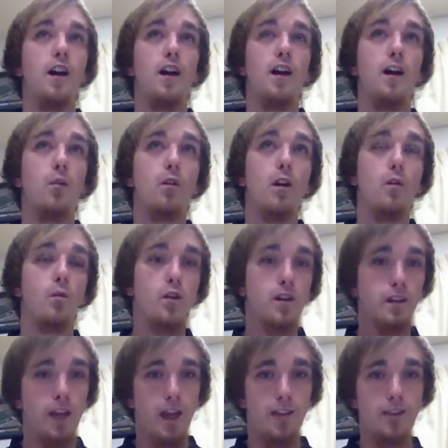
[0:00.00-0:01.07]
where I
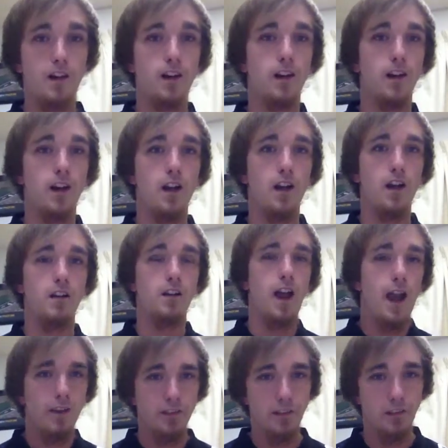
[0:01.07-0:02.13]
work at, they're
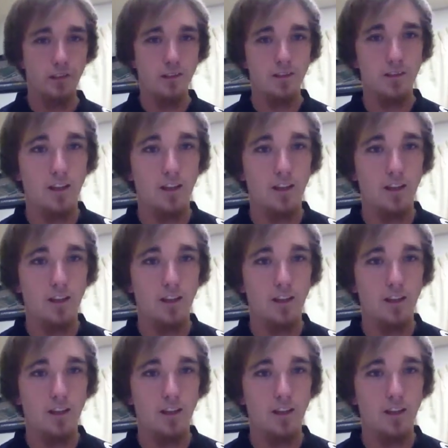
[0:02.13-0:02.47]
athletes,